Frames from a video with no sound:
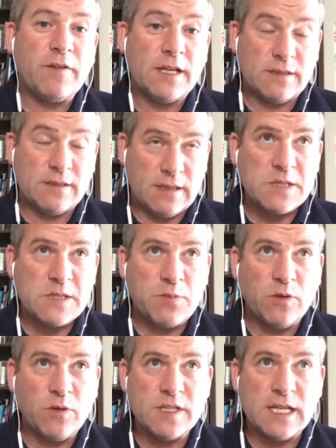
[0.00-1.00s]
and as that's
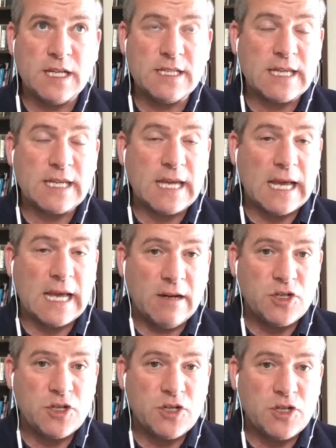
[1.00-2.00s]
proven since,
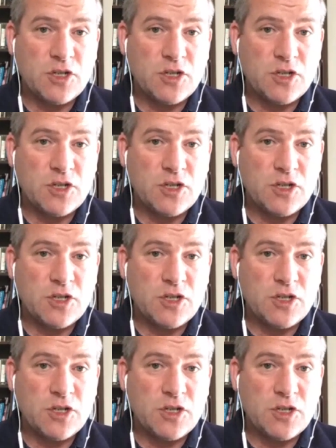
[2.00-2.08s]
Caltra.